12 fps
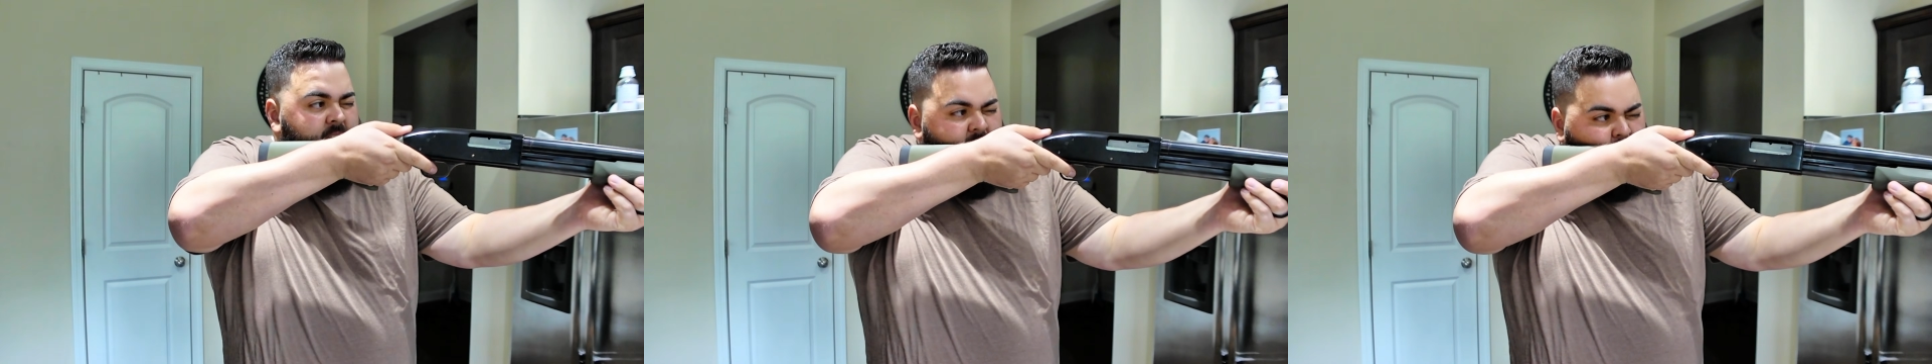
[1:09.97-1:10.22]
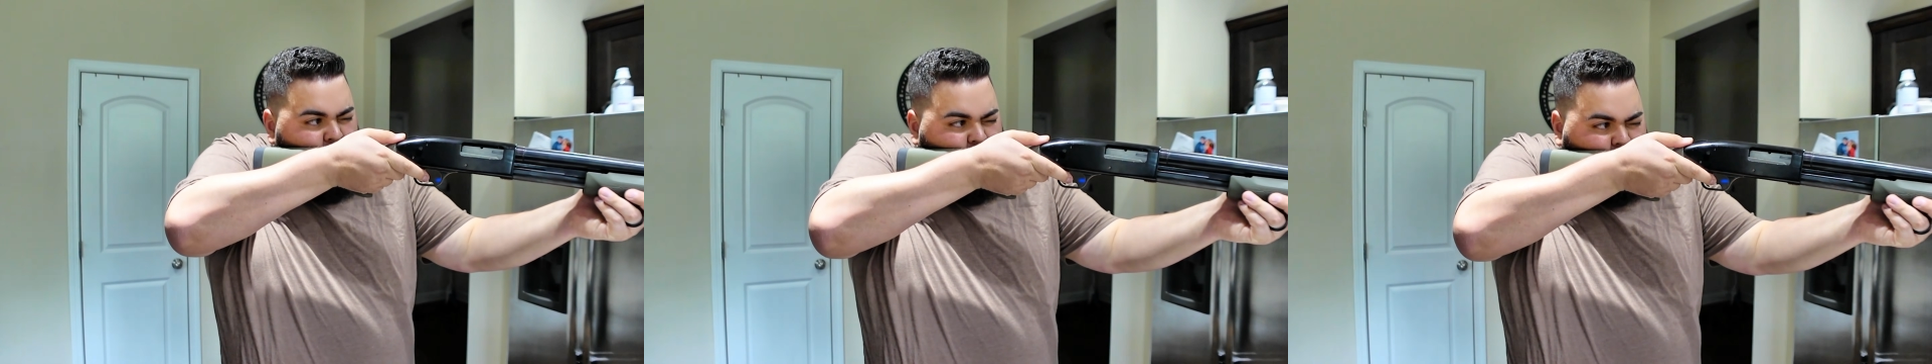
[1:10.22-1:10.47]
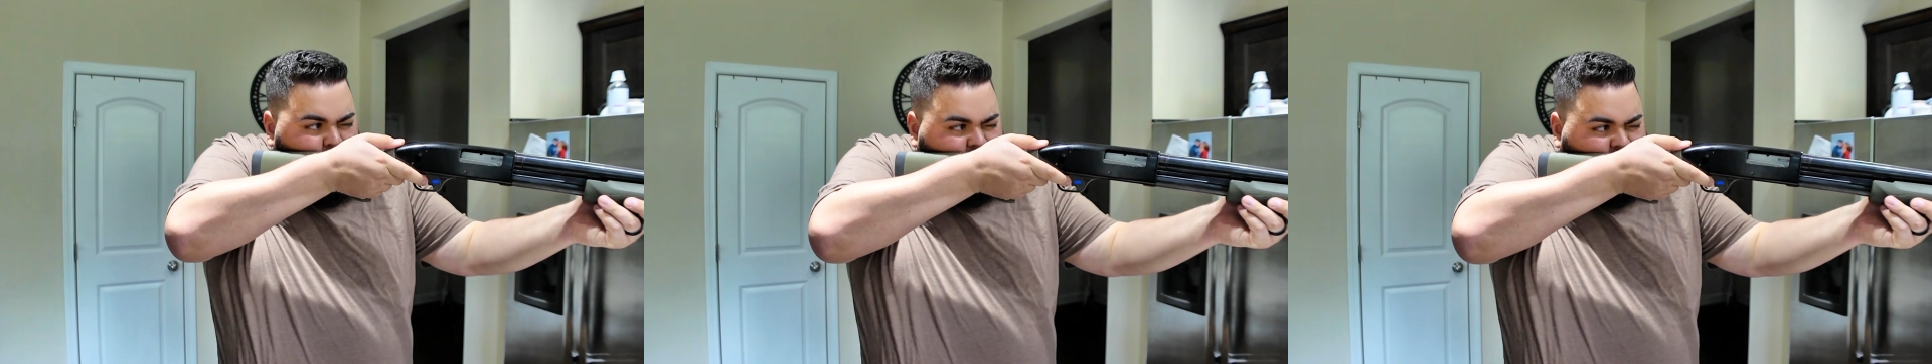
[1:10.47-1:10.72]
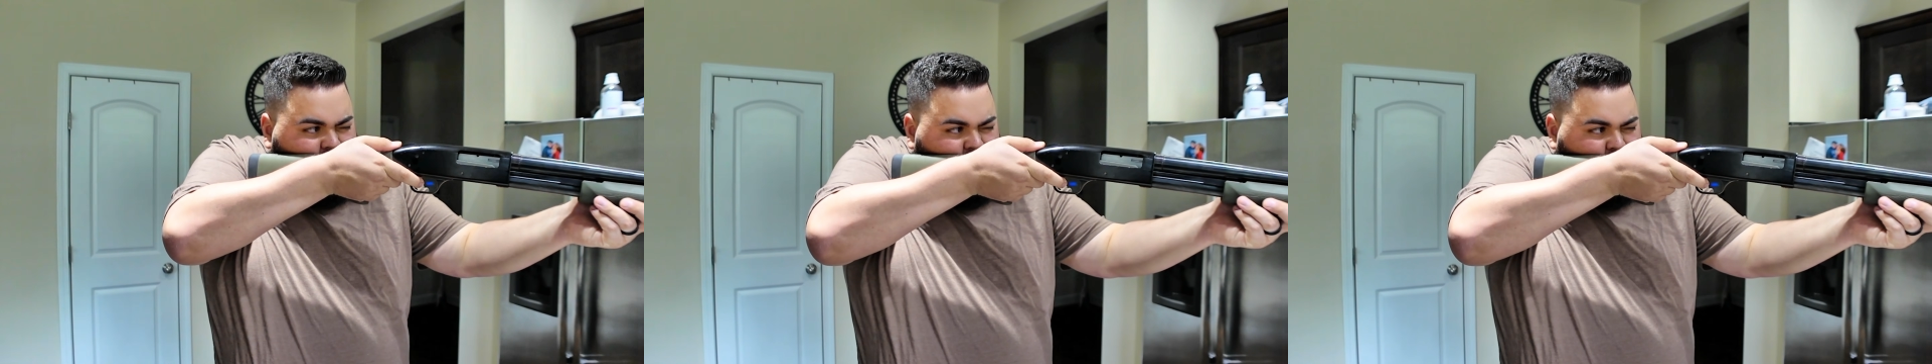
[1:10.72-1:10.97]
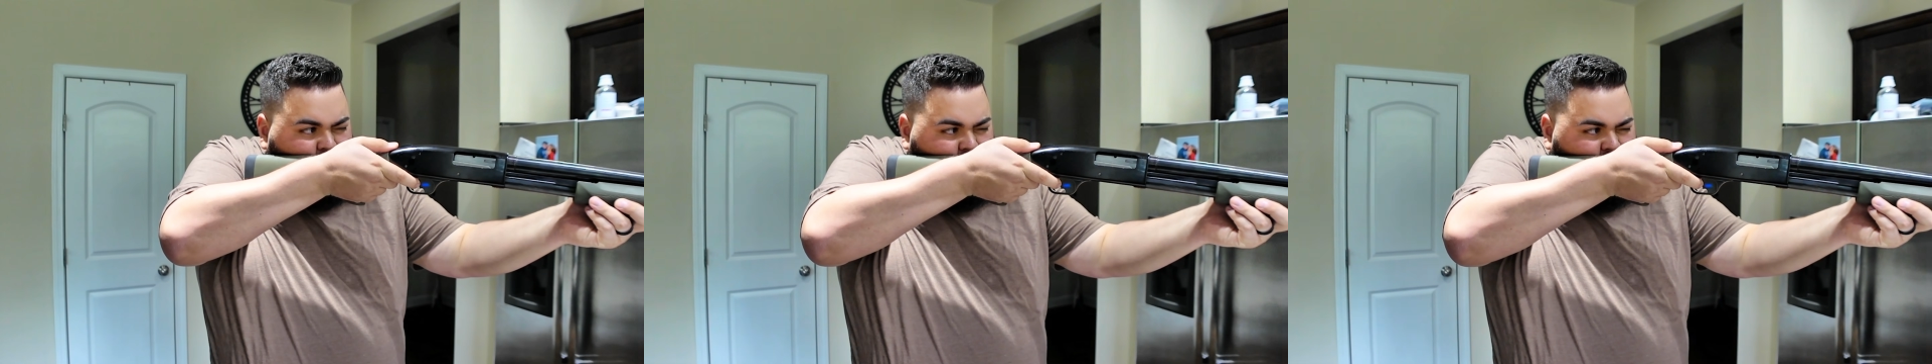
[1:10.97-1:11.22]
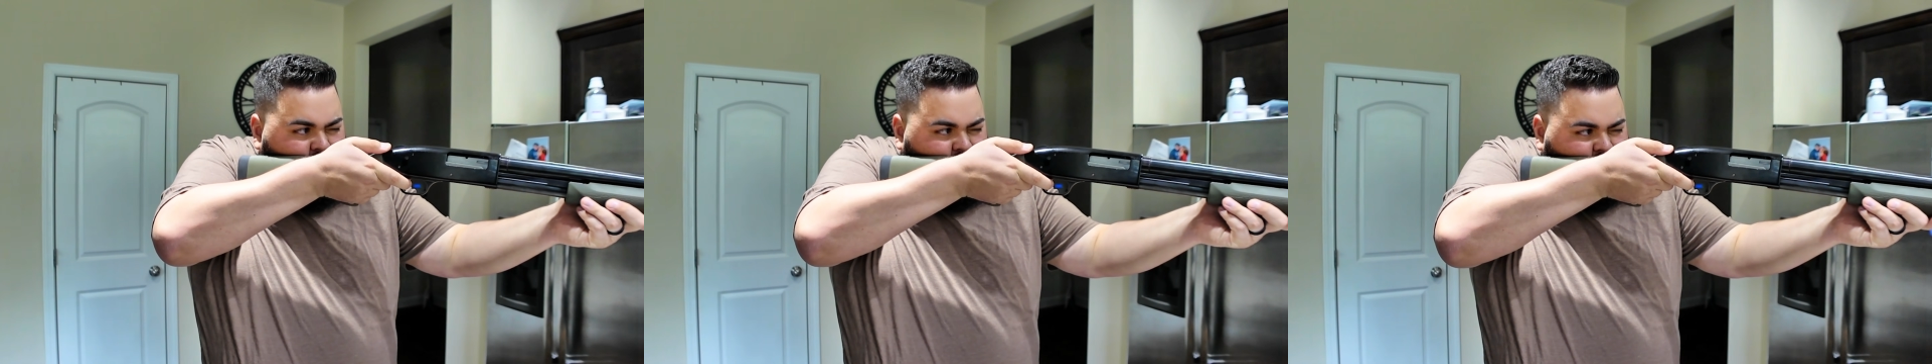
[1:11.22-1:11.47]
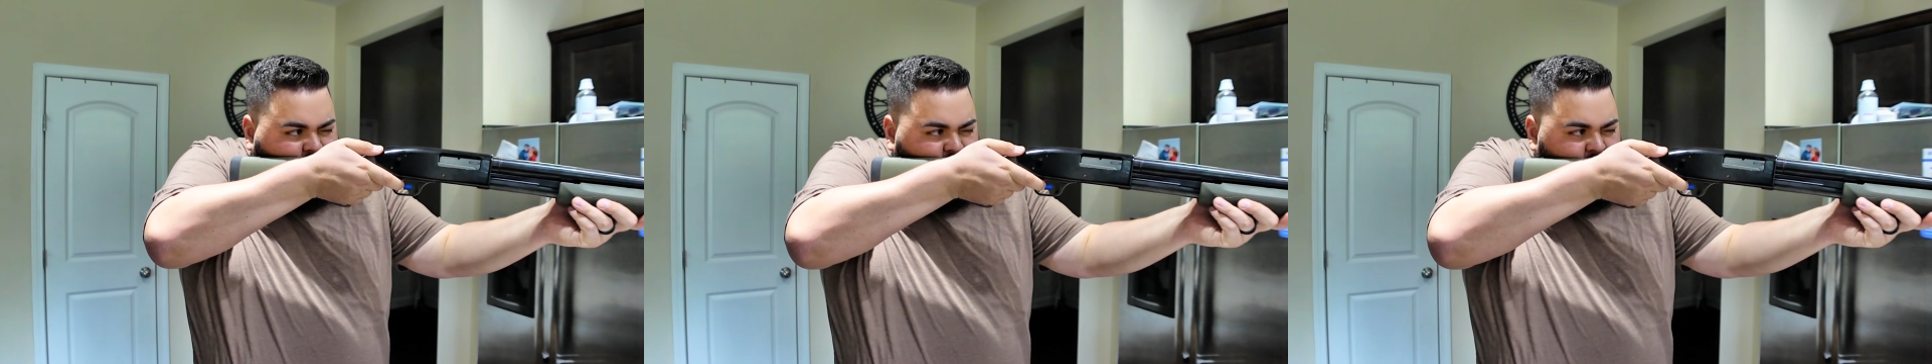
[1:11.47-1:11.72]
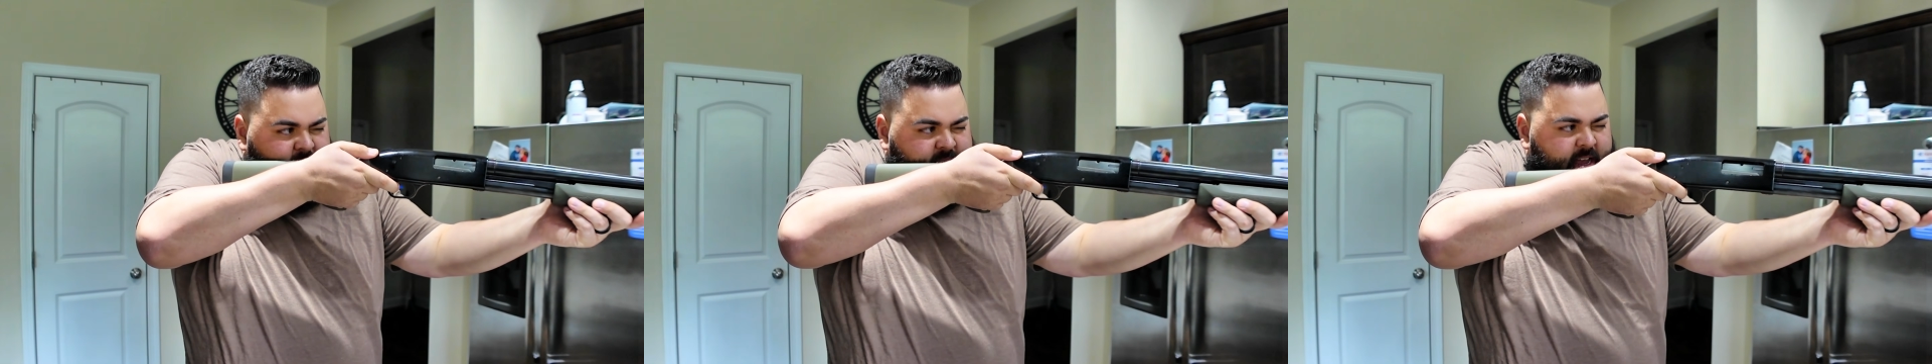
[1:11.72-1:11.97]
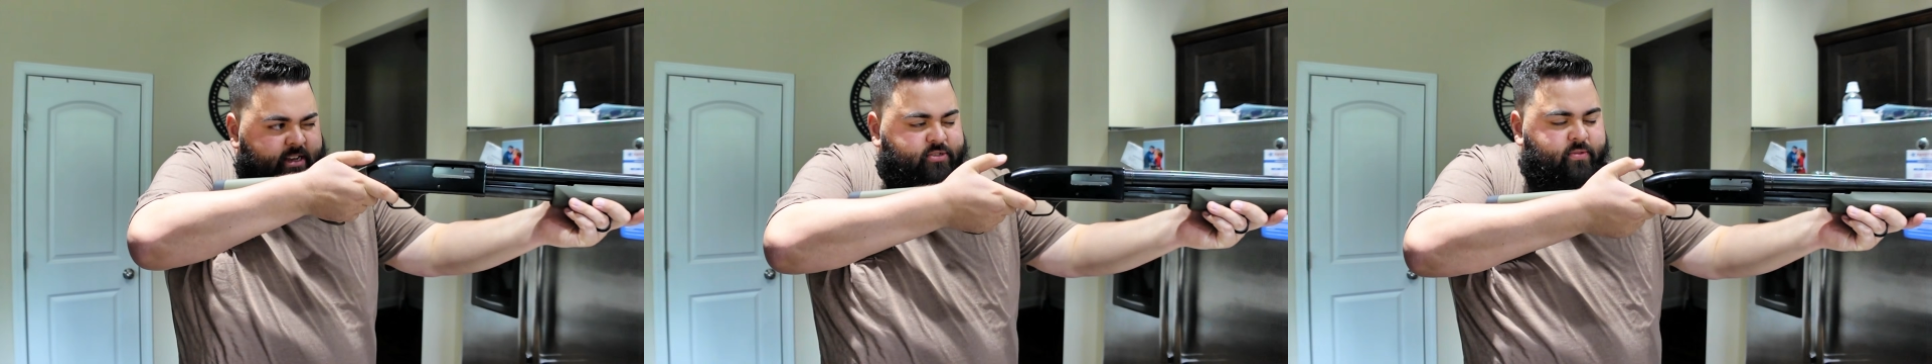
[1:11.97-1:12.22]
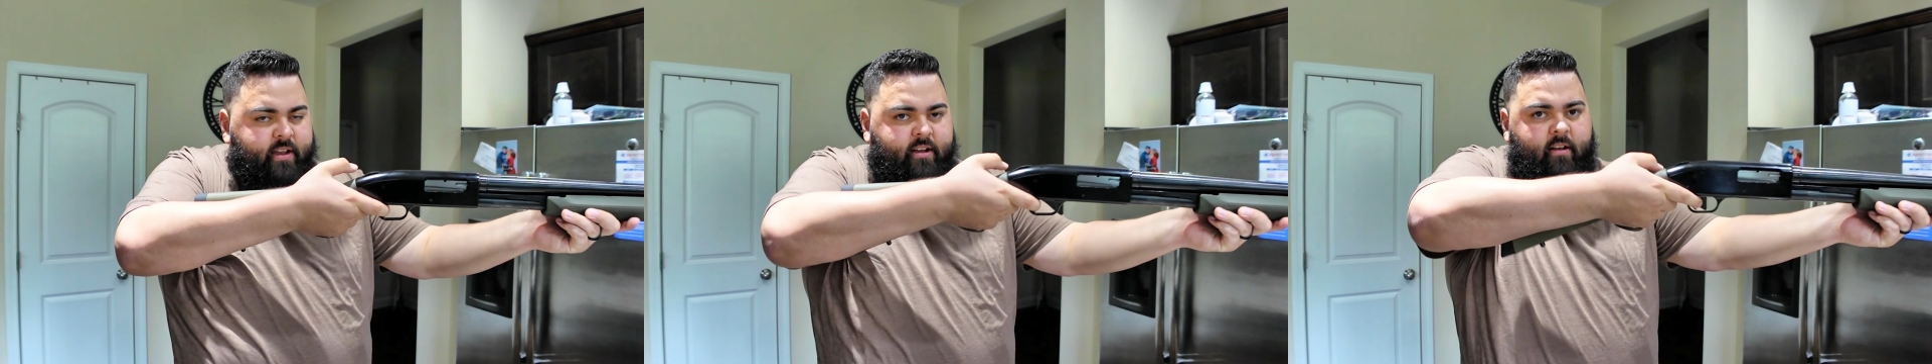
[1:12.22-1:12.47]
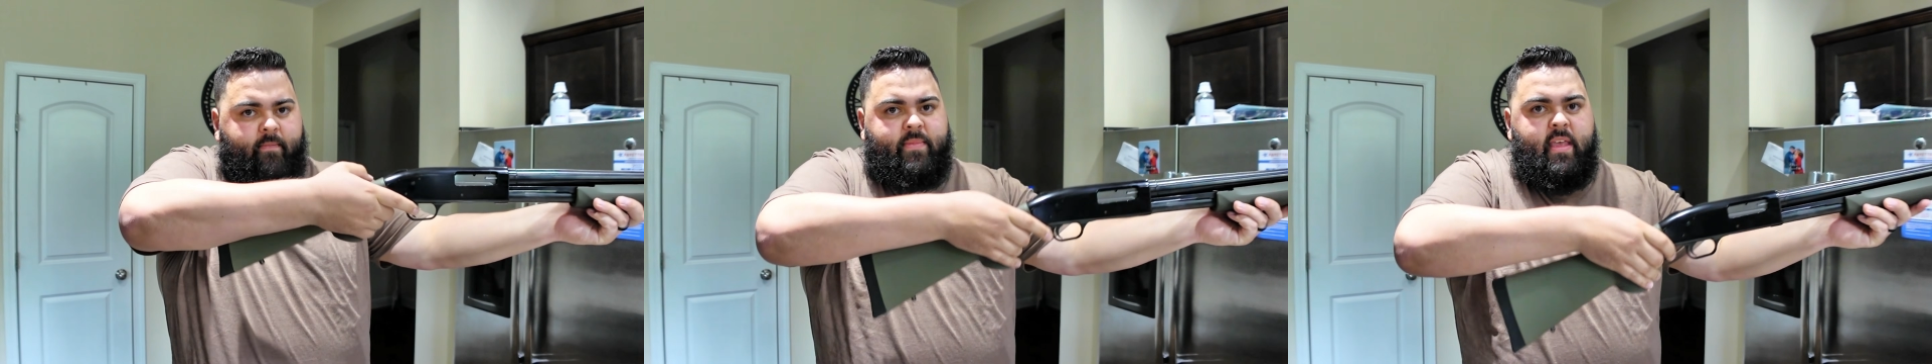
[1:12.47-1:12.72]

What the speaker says: and we're going to squeeze that trigger.